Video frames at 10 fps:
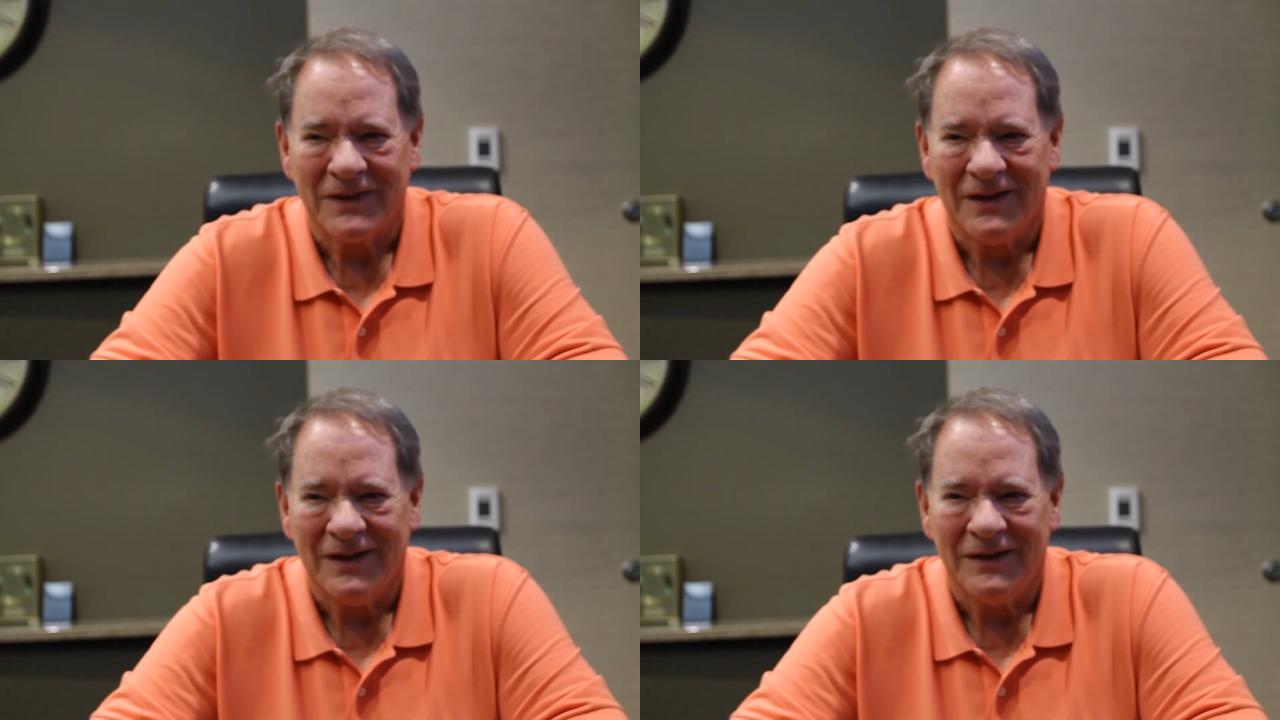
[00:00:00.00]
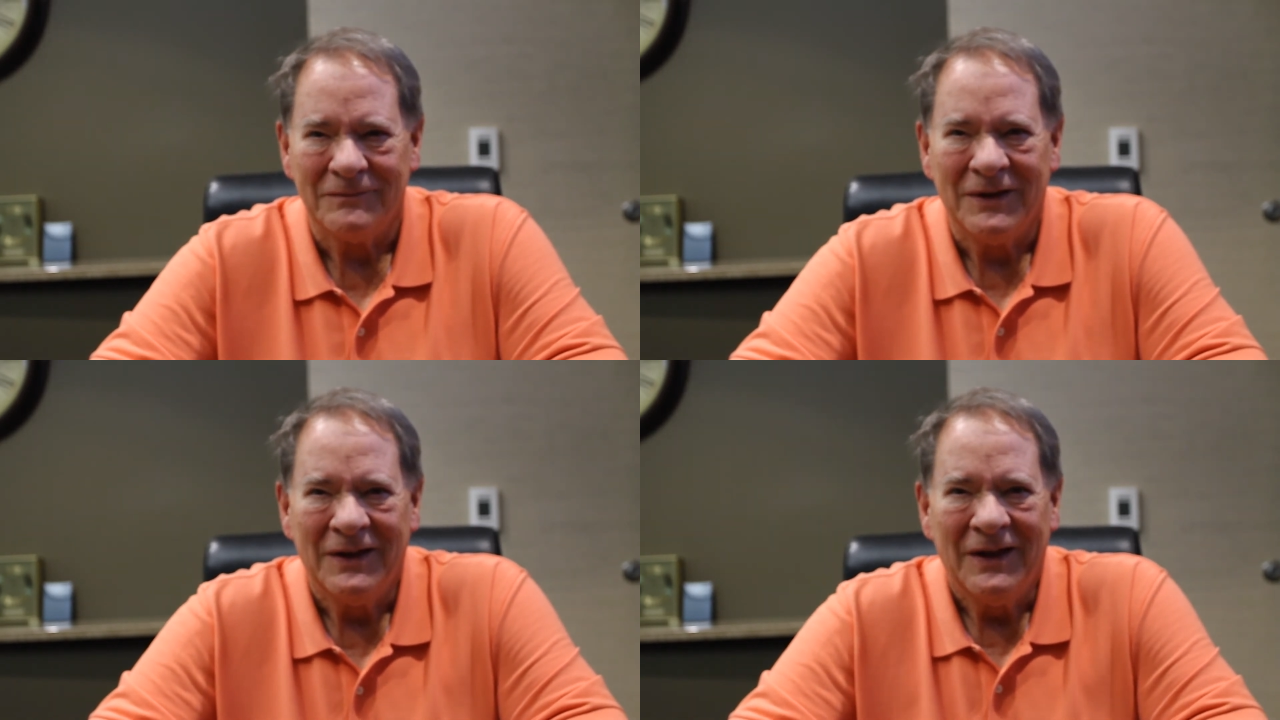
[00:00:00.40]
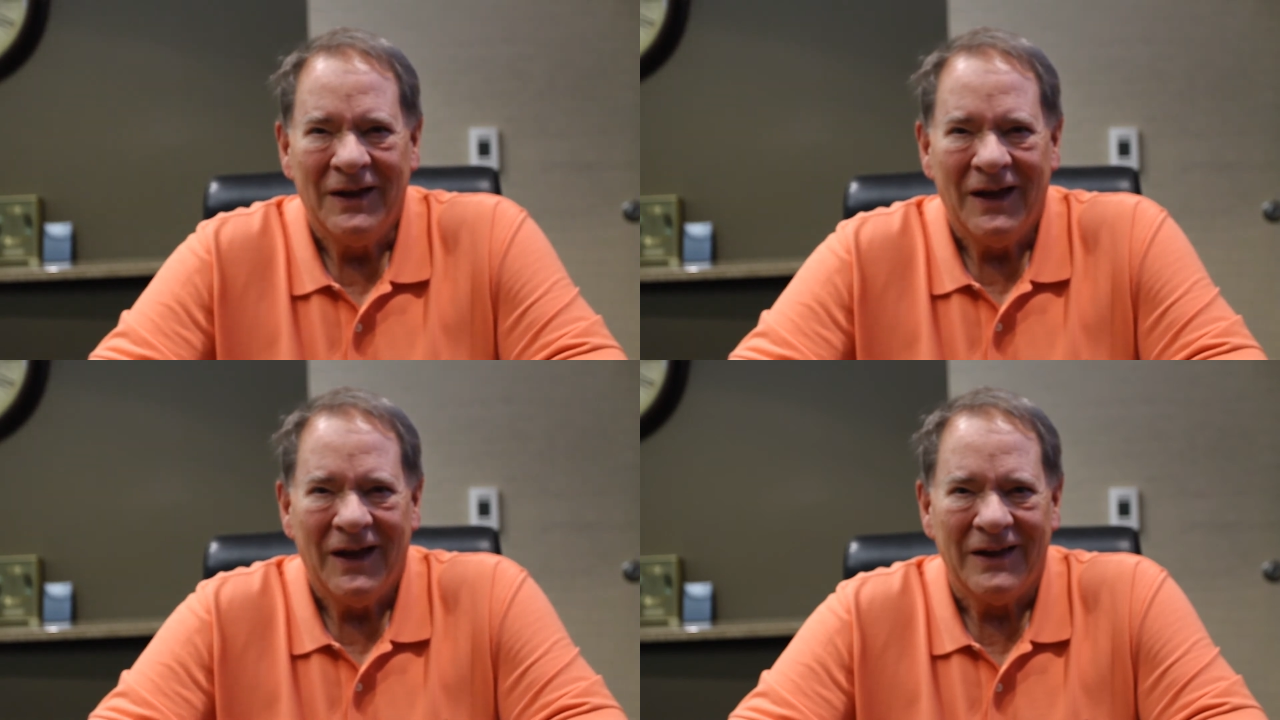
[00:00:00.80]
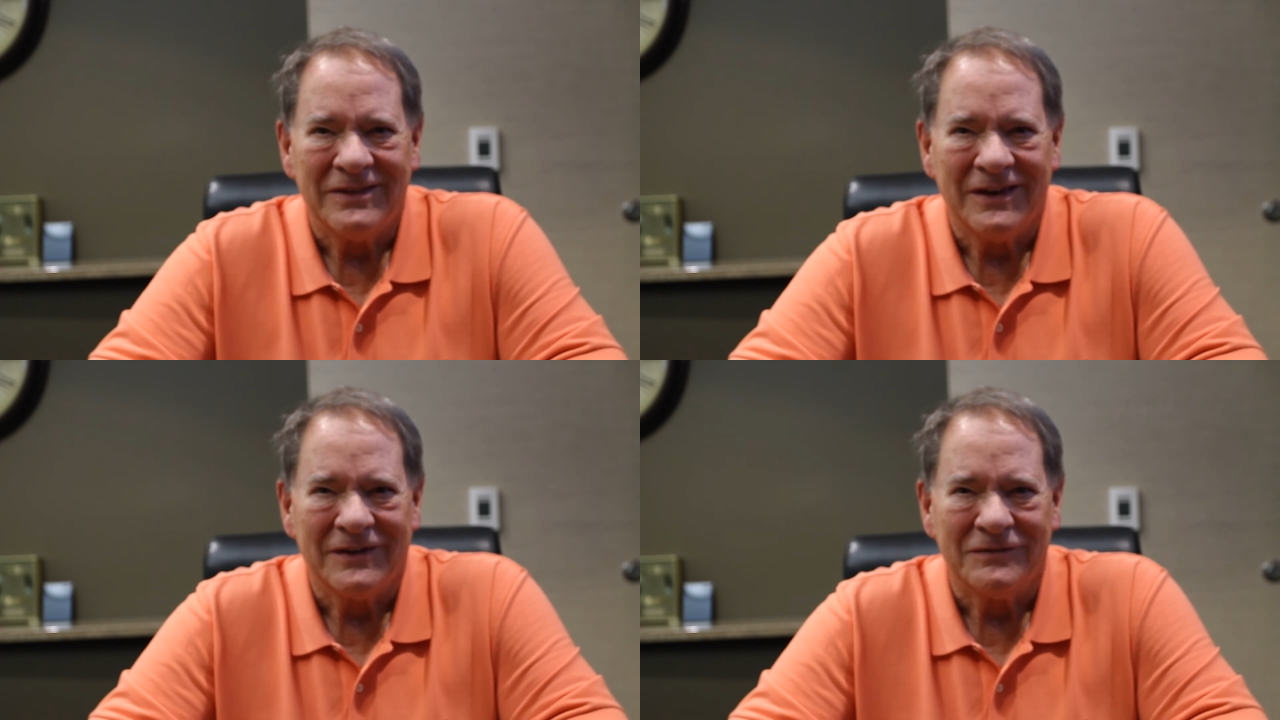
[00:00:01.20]
Um, I
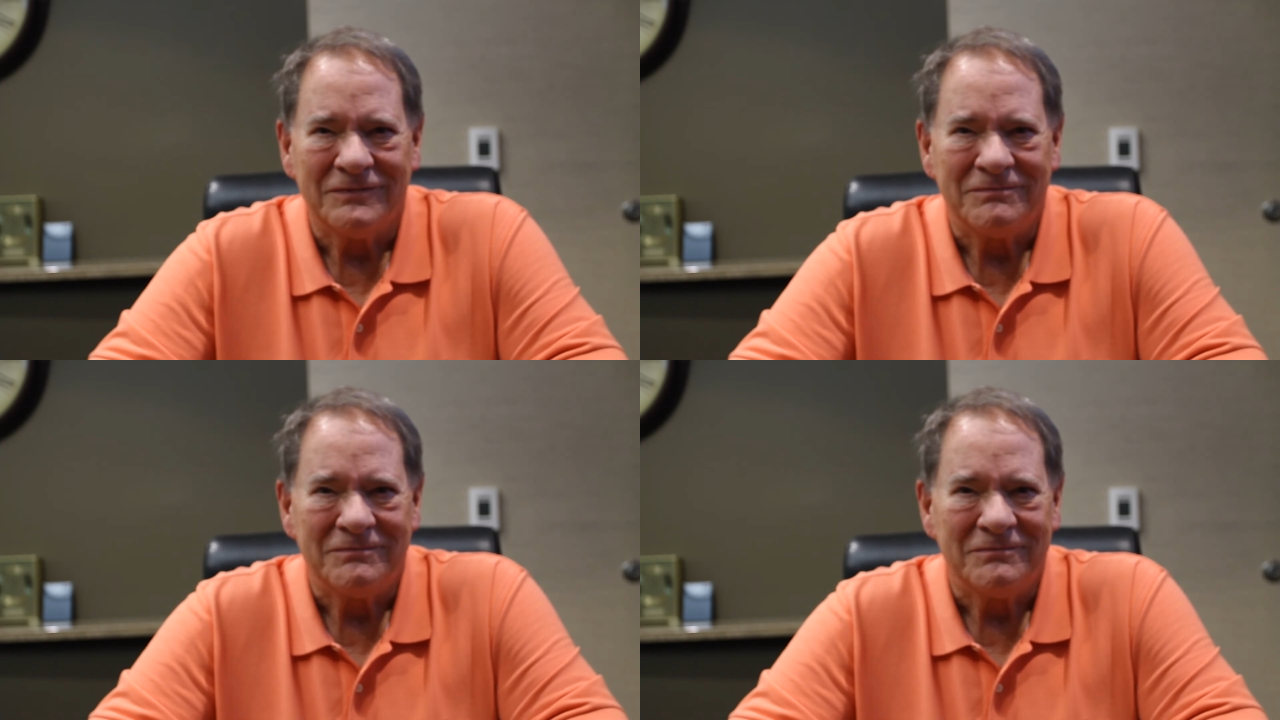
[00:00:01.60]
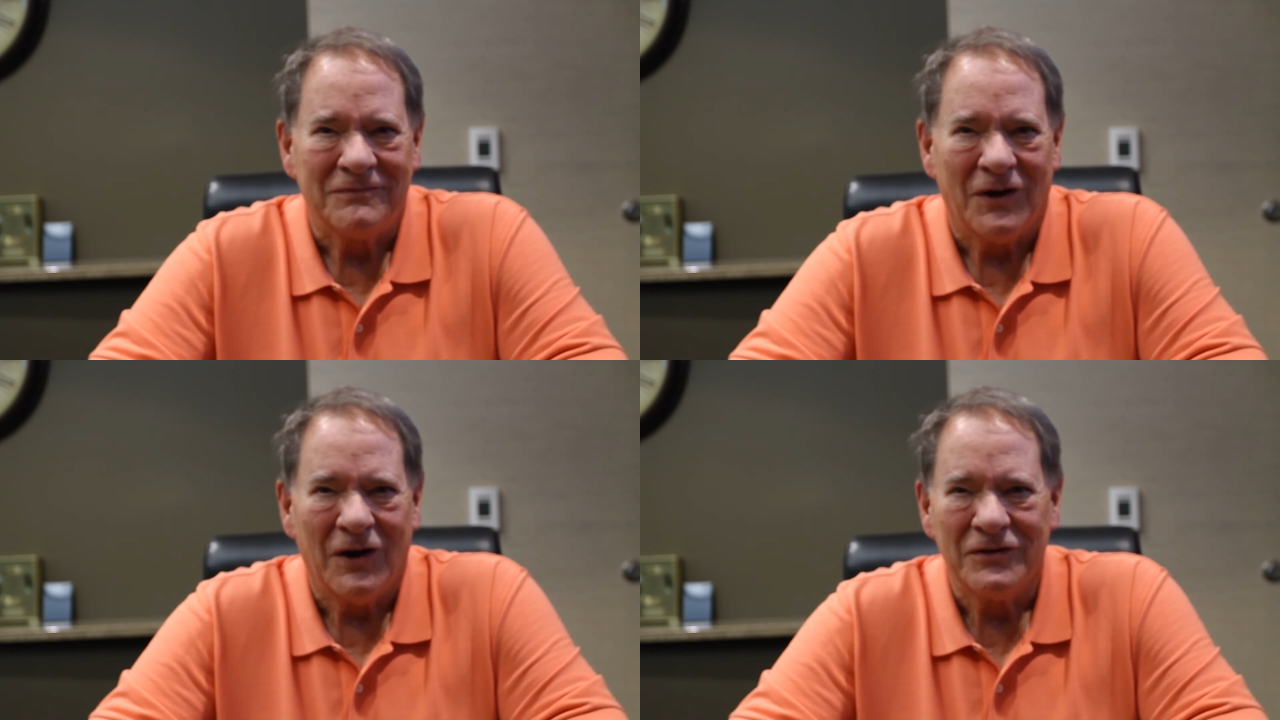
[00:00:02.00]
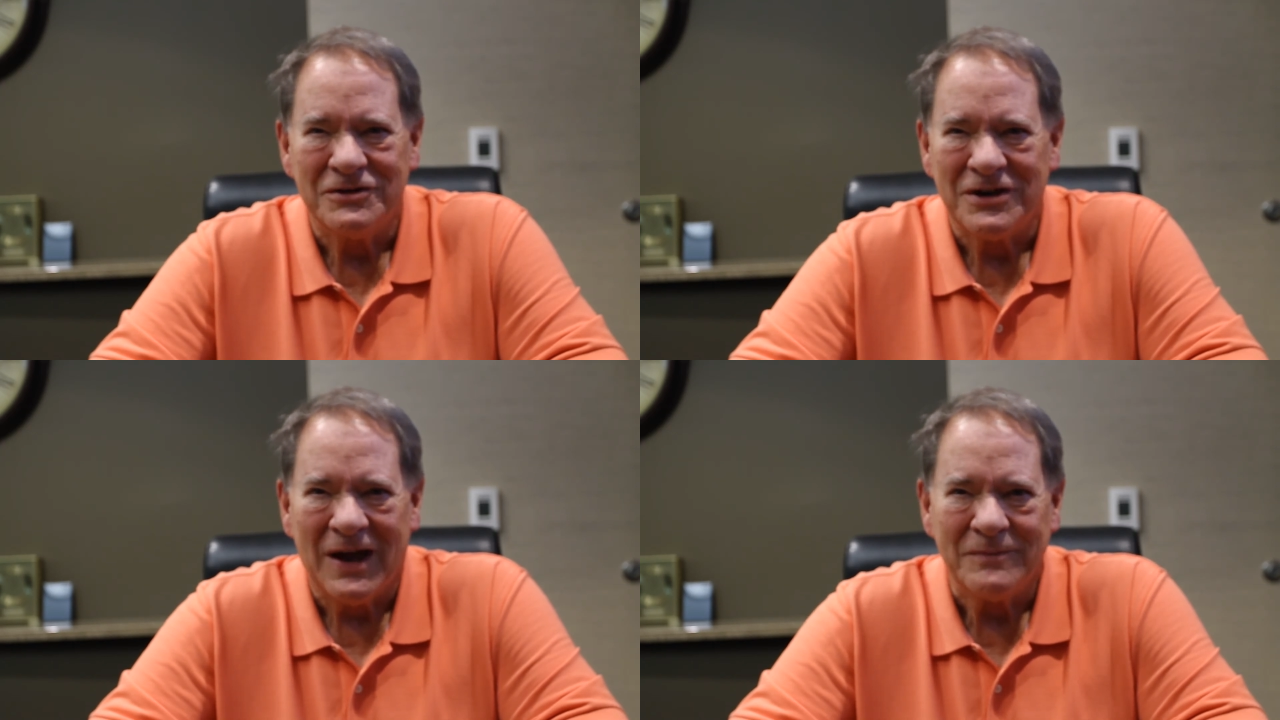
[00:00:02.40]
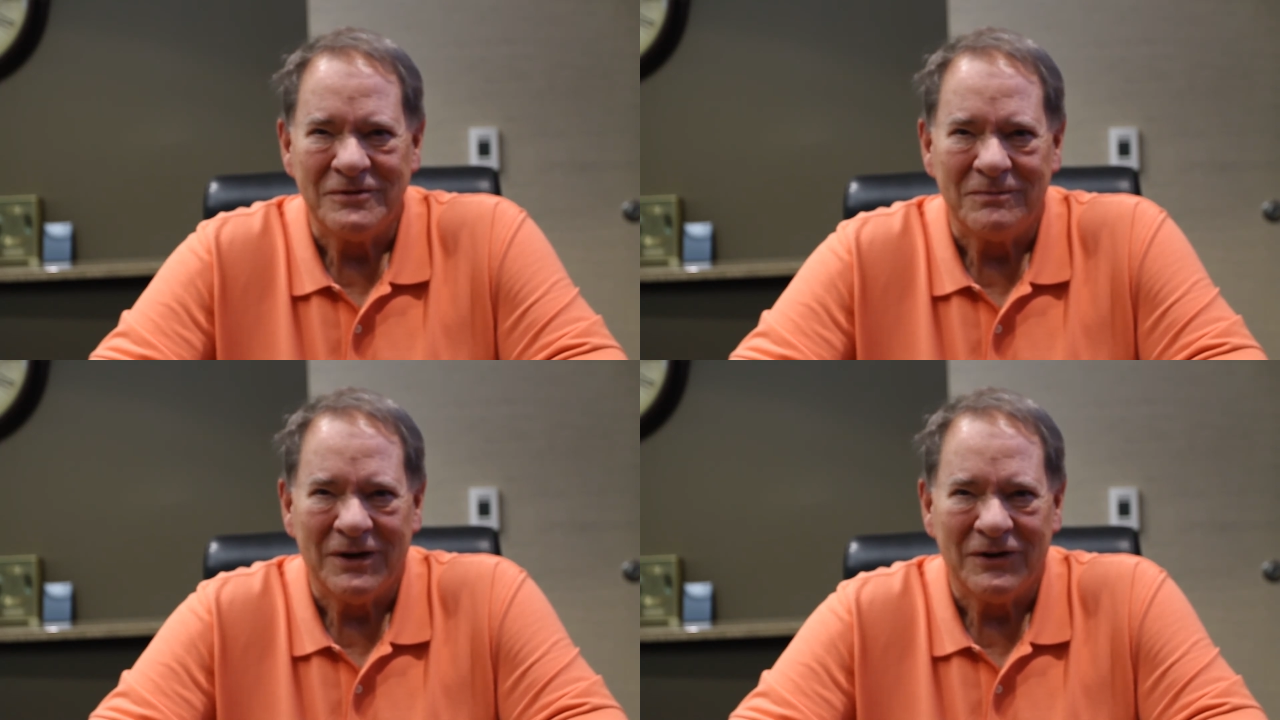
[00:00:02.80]
think of all the jobs
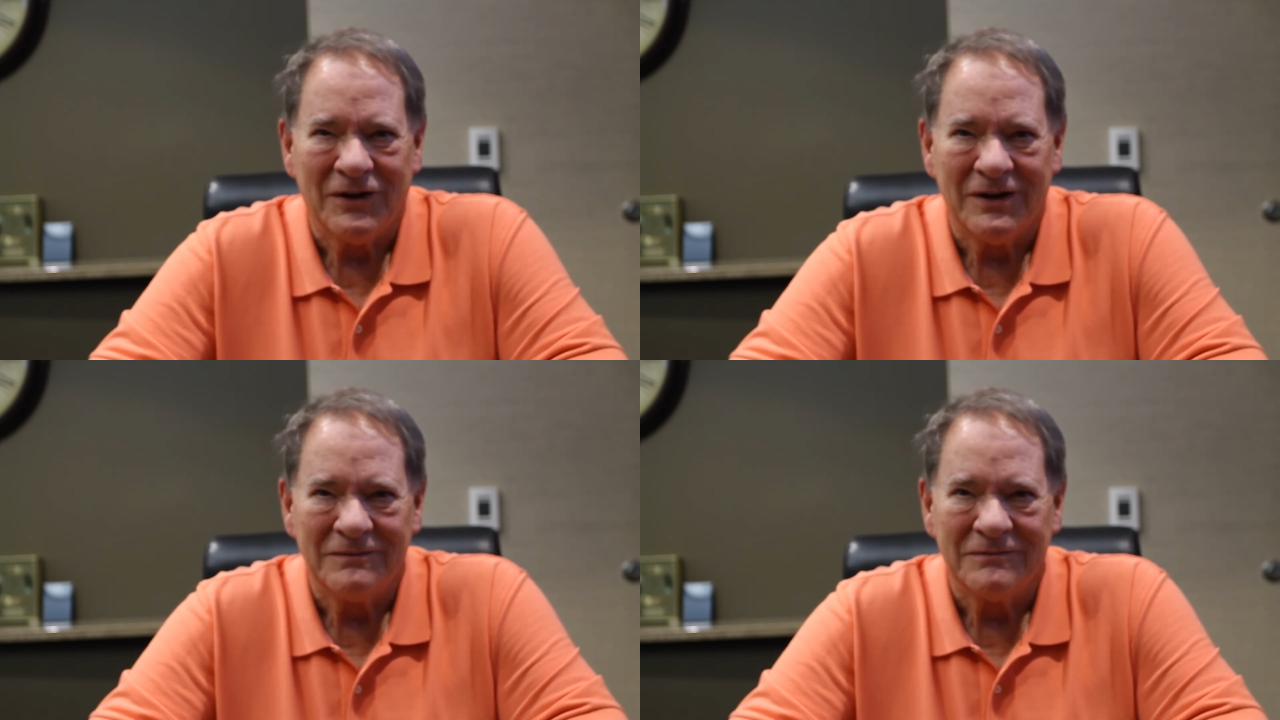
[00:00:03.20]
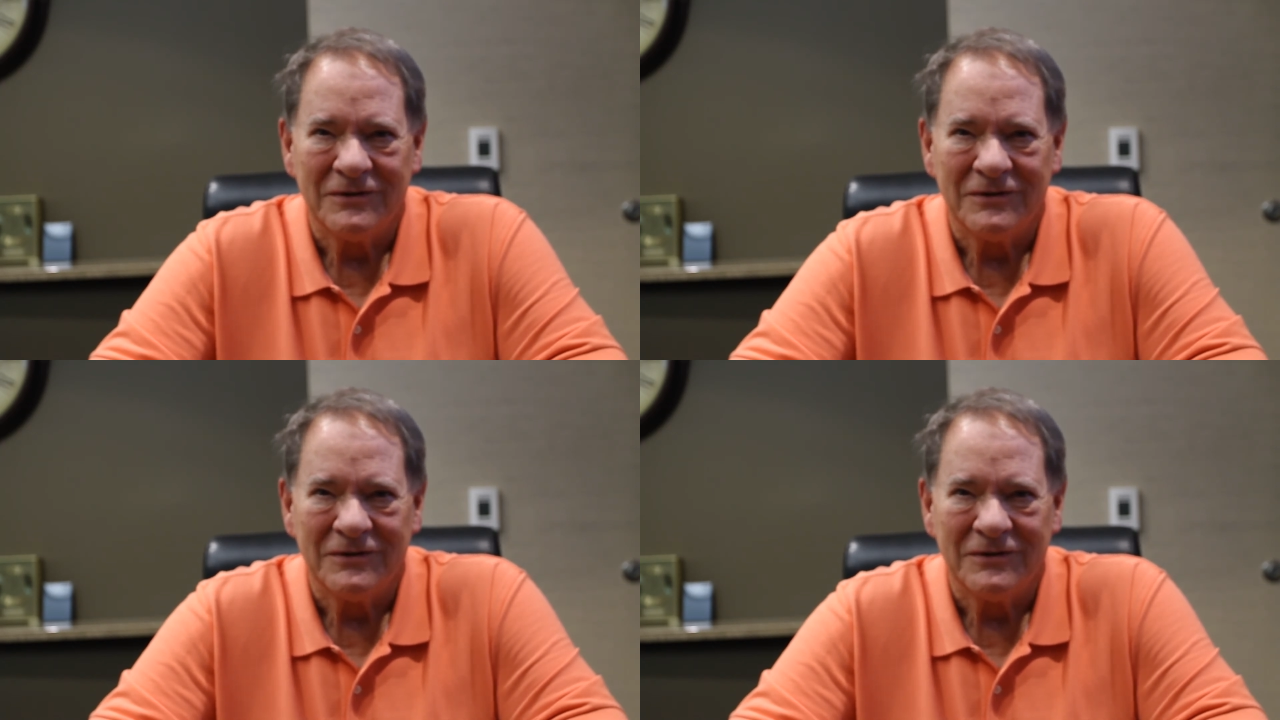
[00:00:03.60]
you've been on.